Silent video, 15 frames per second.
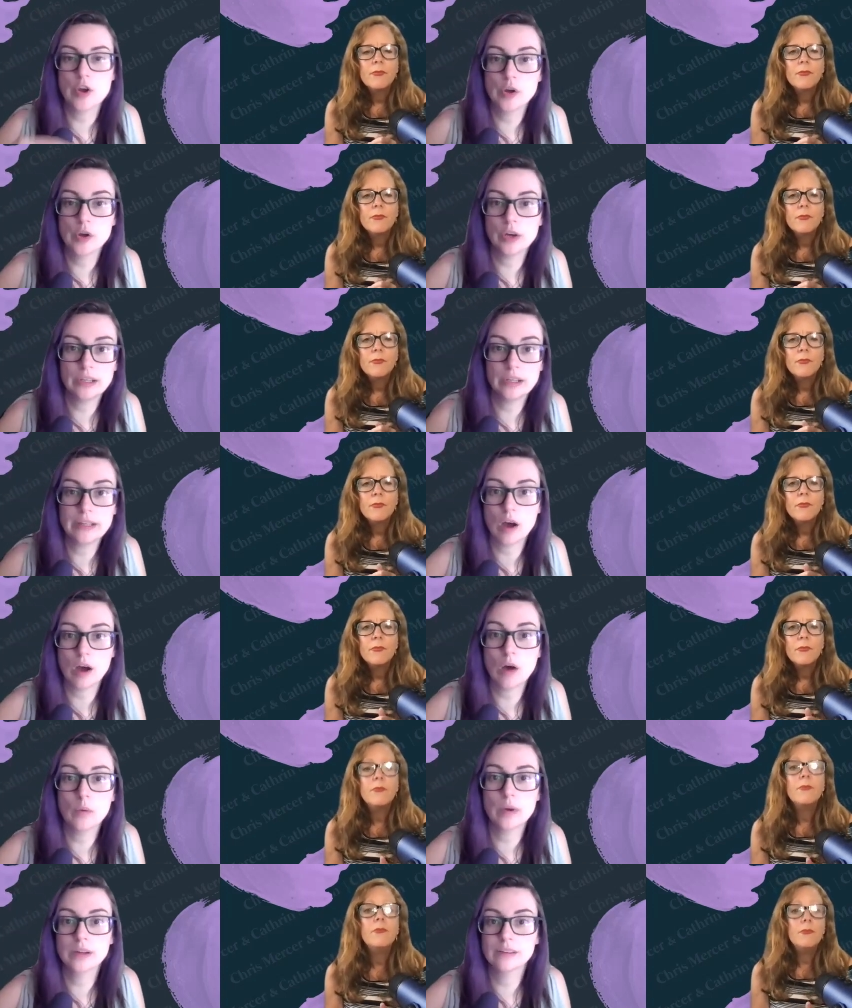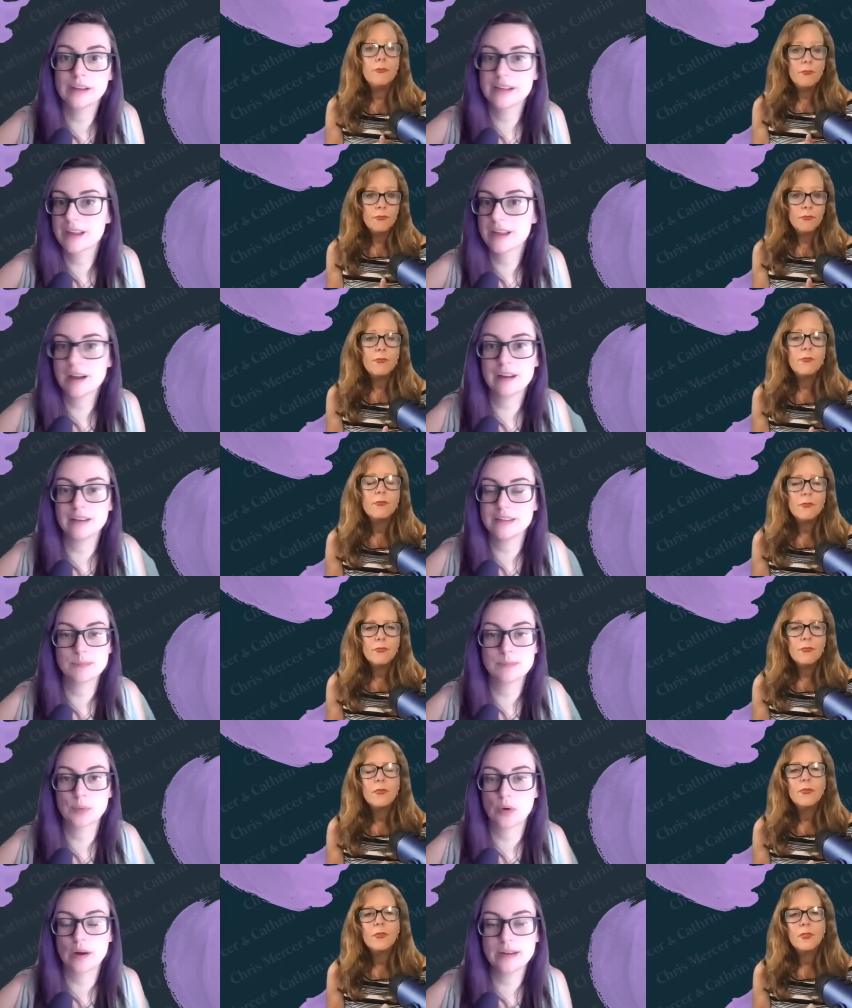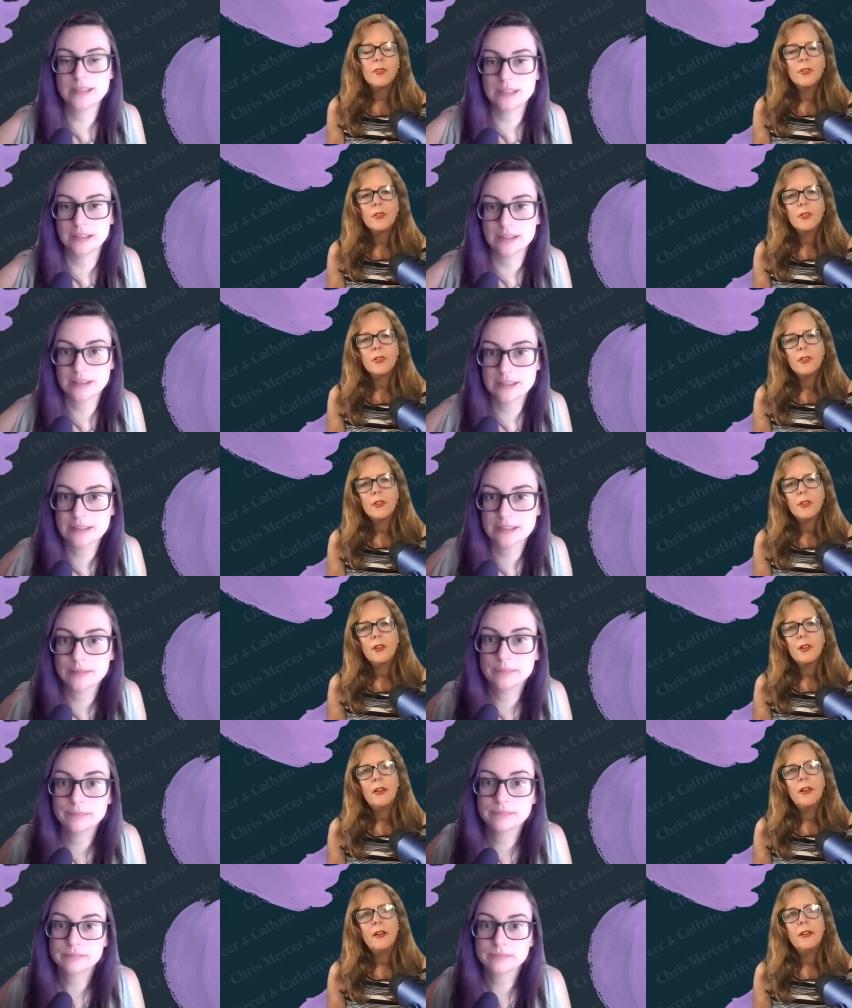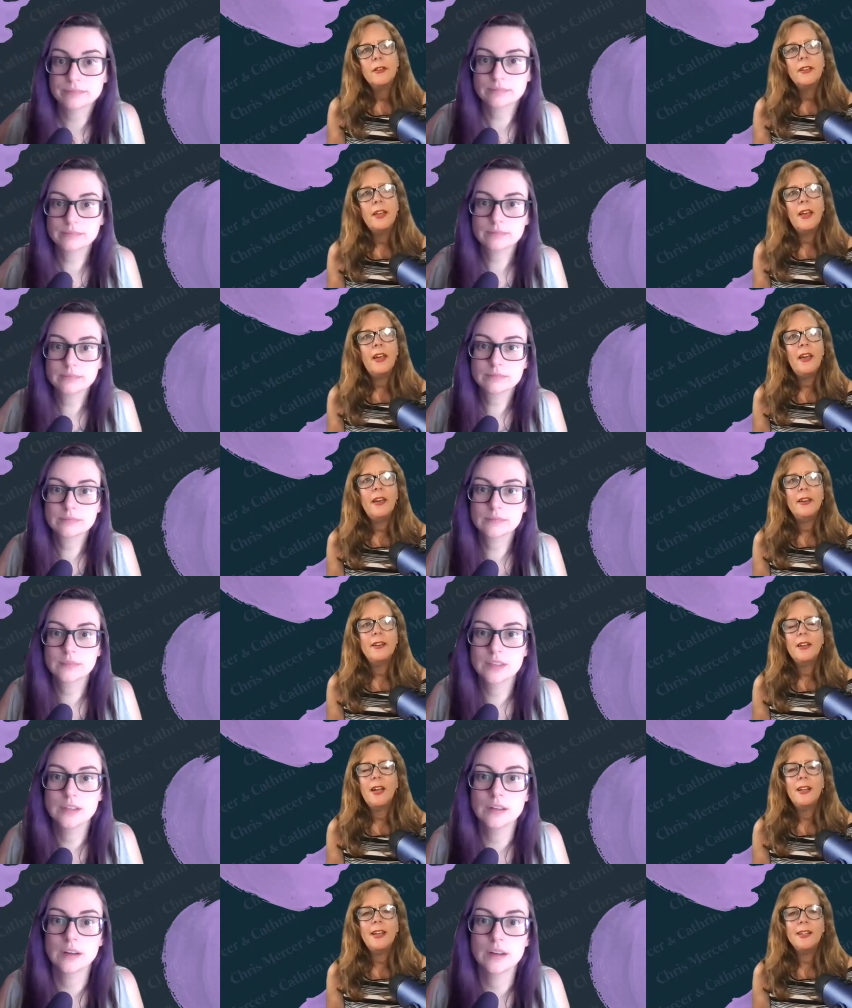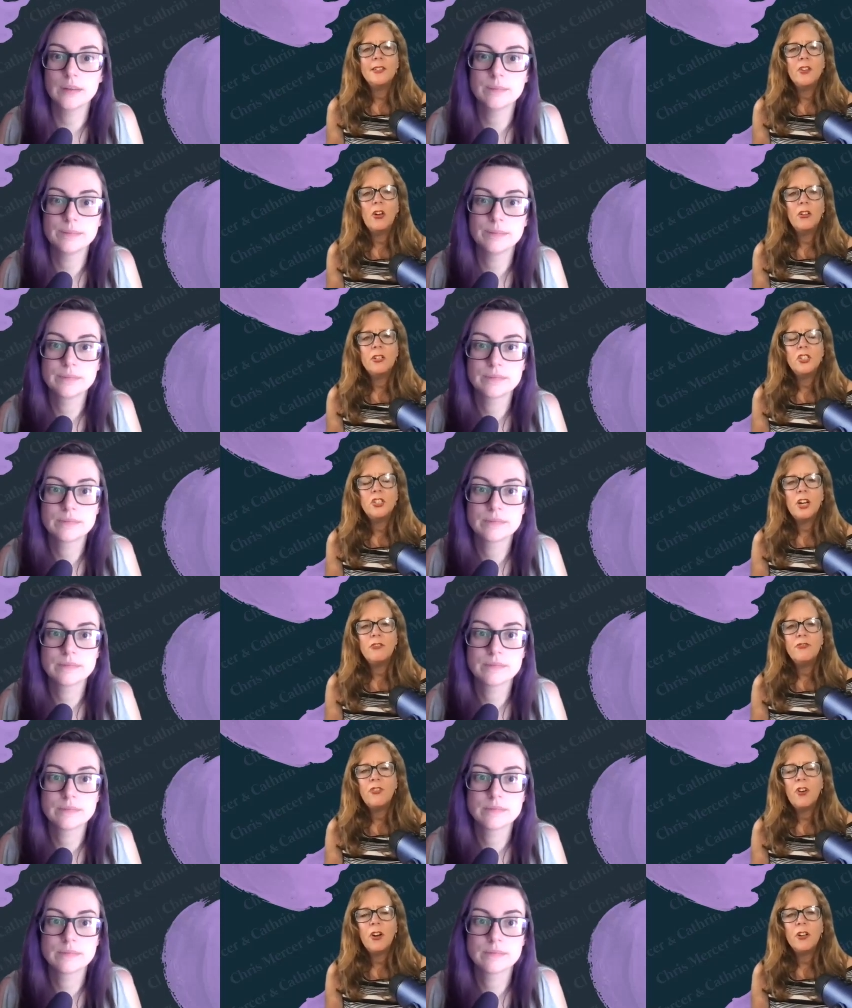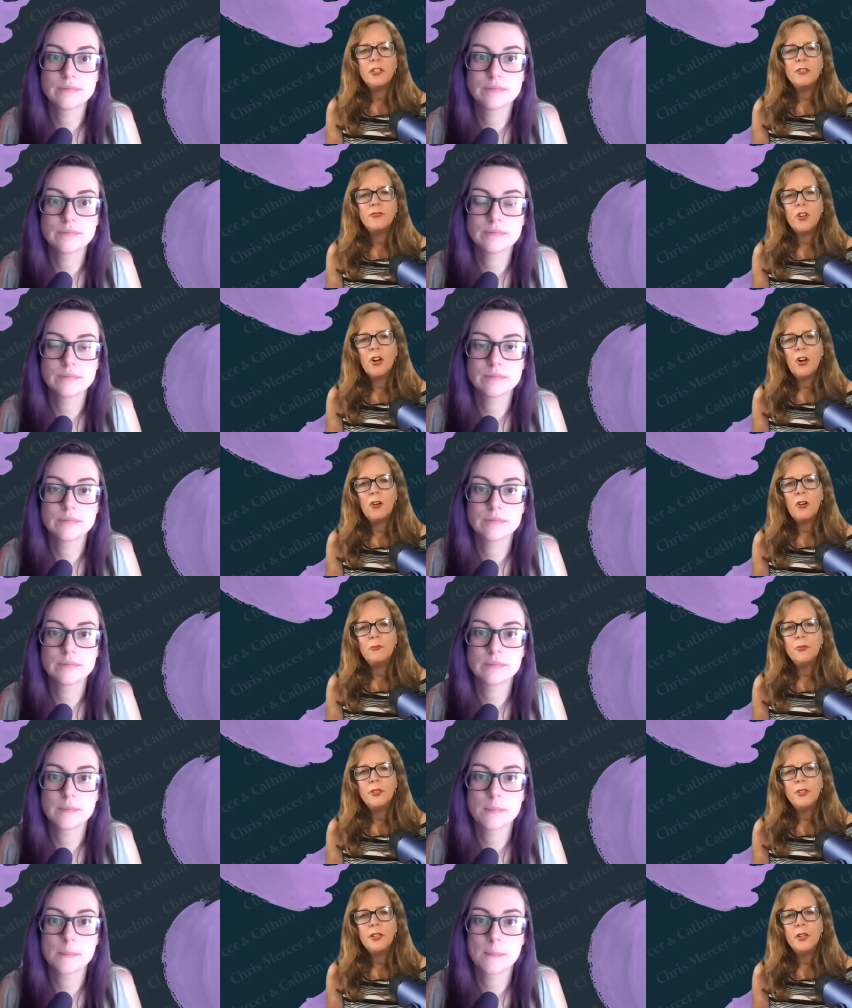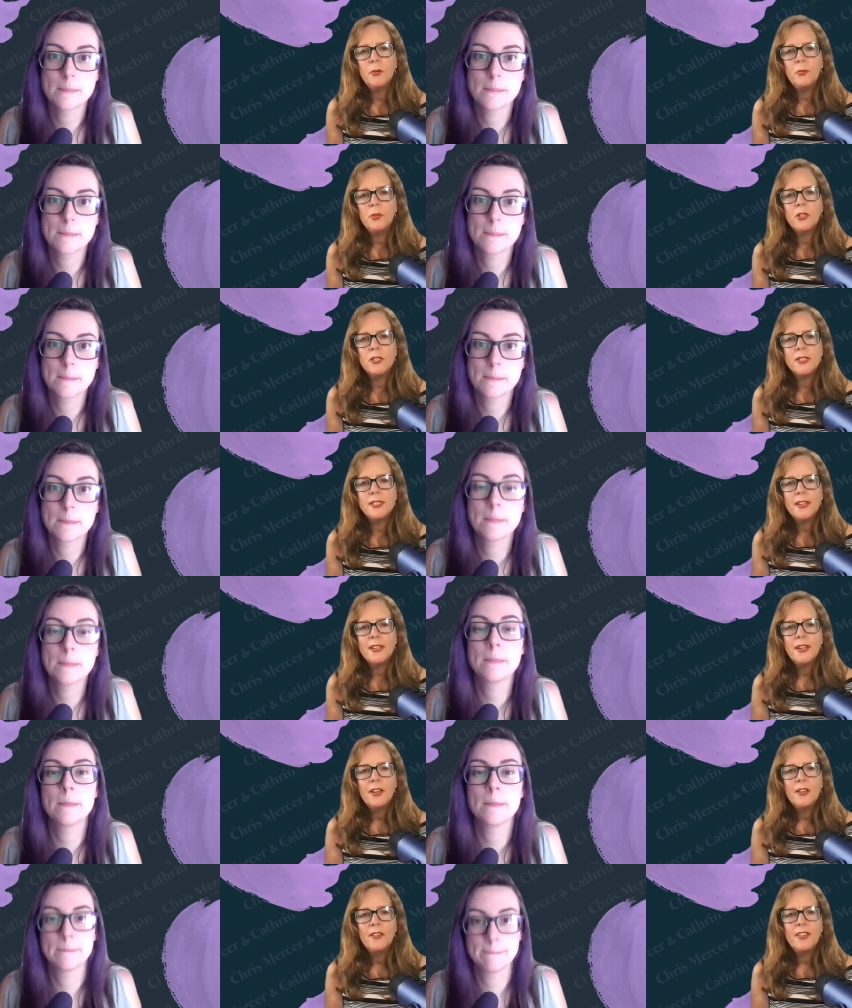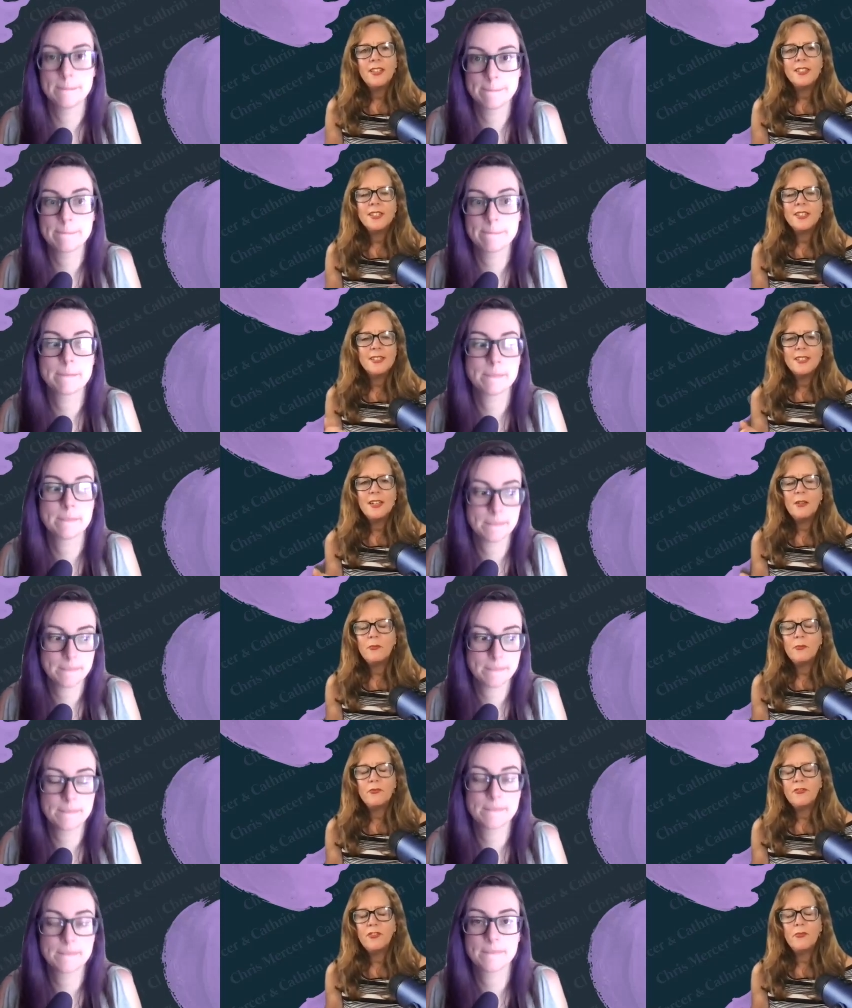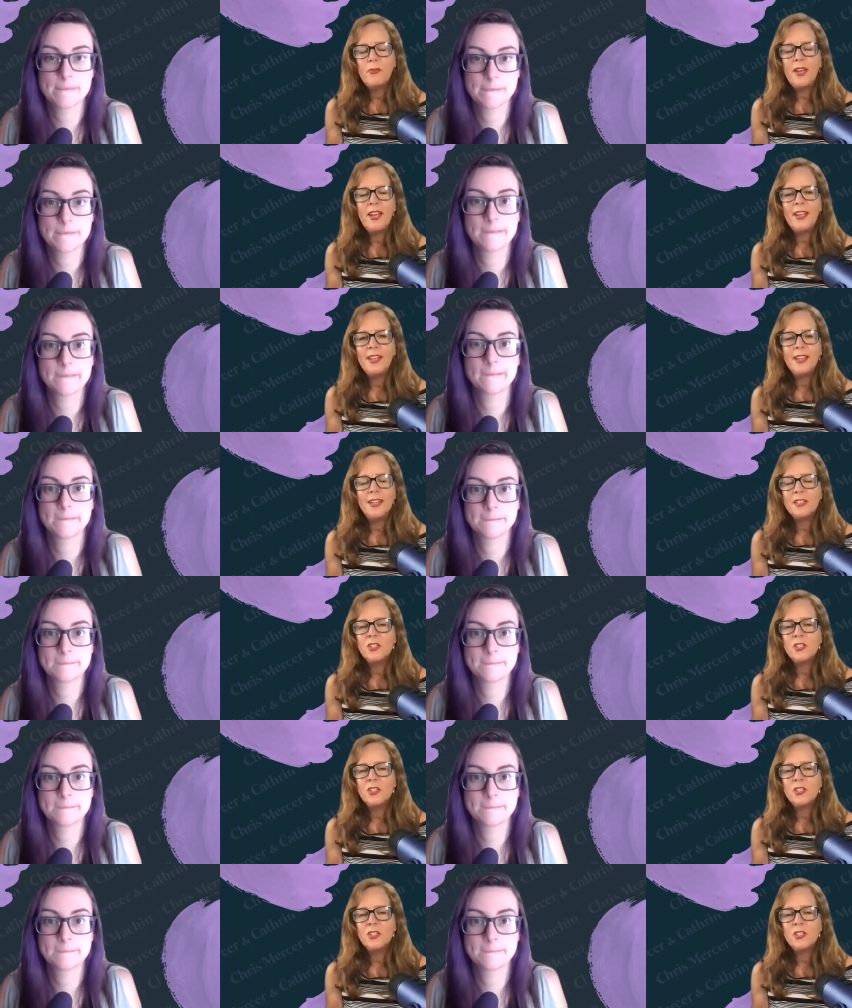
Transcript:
Speaker 1: early artwork mm. like that is priceless.
Speaker 2: Yeah, and mm. acknowledge how far you've come, you know, because mm. this isn't for me, it's